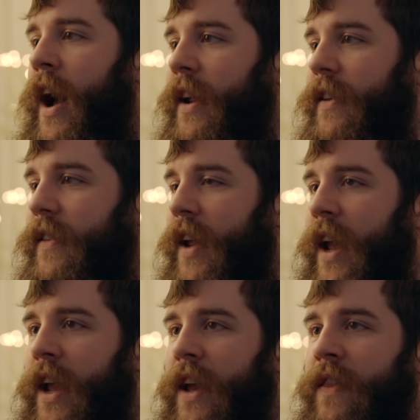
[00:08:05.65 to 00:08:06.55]
I'd
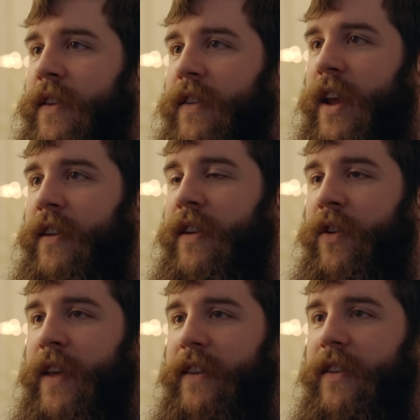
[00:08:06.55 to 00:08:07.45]
say in this case
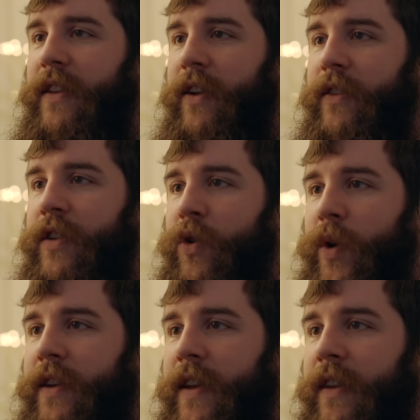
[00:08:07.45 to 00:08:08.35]
here, that's a little too
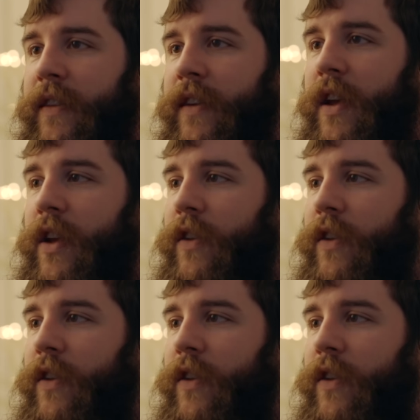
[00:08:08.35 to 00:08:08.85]
intense.